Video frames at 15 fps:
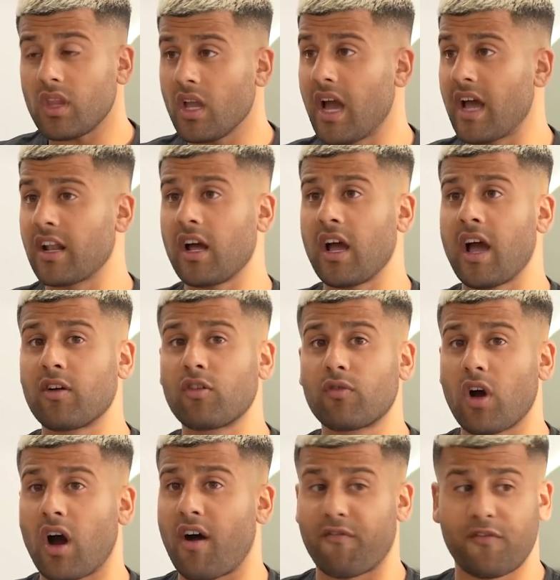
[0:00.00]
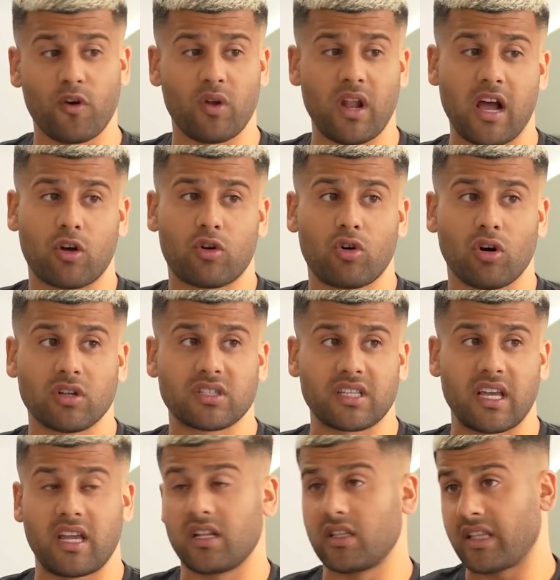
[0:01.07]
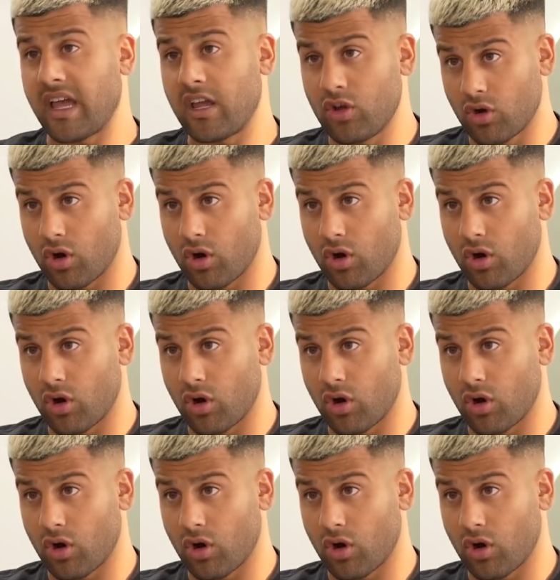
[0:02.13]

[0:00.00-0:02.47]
And I feel like God's saying, there you